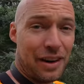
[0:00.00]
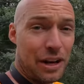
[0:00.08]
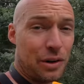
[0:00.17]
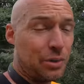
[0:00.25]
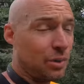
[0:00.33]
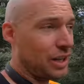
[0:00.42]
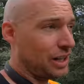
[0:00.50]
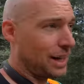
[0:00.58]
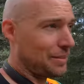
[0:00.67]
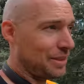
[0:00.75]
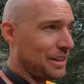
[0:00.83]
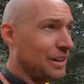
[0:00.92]
I heard one
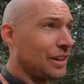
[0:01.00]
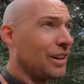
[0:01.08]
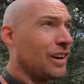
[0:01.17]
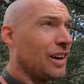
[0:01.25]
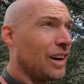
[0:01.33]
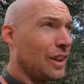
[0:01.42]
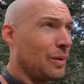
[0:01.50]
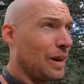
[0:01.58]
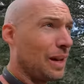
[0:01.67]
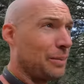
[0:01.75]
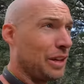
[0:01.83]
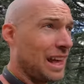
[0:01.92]
clap of thunder on the
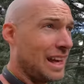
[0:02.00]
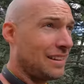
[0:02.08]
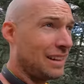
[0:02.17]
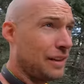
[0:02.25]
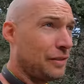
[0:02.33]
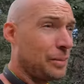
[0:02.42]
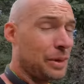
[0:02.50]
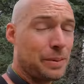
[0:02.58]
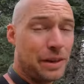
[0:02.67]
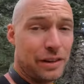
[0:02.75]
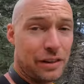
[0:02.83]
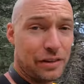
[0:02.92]
way up the last lift, but
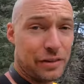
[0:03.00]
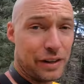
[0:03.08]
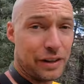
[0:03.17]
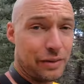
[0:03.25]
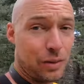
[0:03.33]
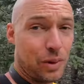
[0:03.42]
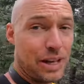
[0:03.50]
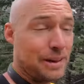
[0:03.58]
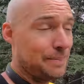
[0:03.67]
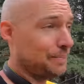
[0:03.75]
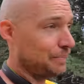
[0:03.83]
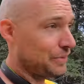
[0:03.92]
apparently it's far enough away
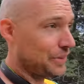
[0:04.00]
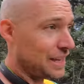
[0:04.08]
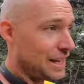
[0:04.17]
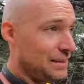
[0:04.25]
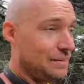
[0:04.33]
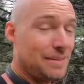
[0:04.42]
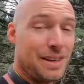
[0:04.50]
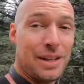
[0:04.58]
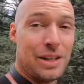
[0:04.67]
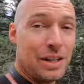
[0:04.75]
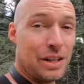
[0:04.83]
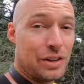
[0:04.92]
that
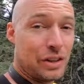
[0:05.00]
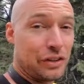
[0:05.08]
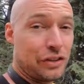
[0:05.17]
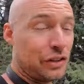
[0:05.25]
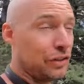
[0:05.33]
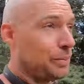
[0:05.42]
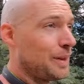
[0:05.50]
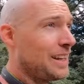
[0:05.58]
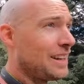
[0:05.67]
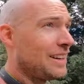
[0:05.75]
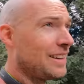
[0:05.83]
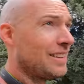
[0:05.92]
they're still
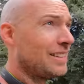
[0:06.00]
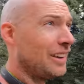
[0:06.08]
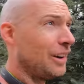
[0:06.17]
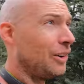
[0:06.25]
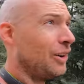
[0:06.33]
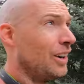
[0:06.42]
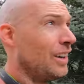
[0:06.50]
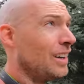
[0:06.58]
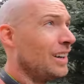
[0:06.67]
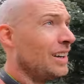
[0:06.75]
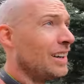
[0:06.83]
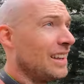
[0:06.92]
spinning. So
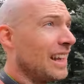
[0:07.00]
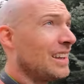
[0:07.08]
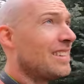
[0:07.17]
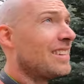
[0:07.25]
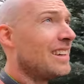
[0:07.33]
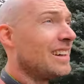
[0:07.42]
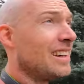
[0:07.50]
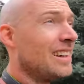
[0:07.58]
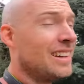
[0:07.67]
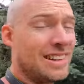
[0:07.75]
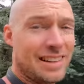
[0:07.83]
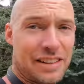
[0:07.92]
that's, uh,
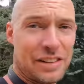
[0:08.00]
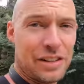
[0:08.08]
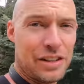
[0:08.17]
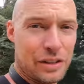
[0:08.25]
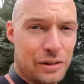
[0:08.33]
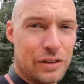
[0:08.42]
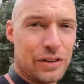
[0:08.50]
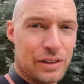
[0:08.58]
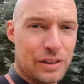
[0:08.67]
that's good news.